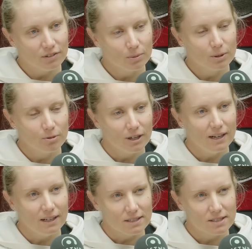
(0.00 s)
So what I'm
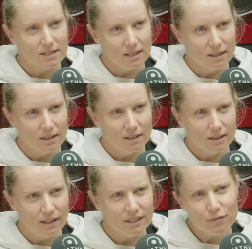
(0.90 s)
reading is in
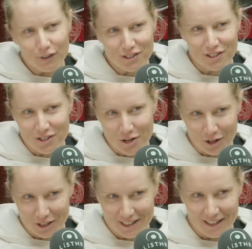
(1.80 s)
these fixtures, you're
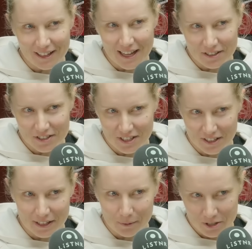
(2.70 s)
not allowed to
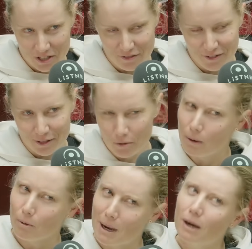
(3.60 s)
declare, which I find
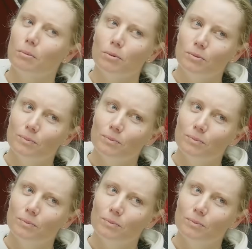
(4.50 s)
quite remarkable.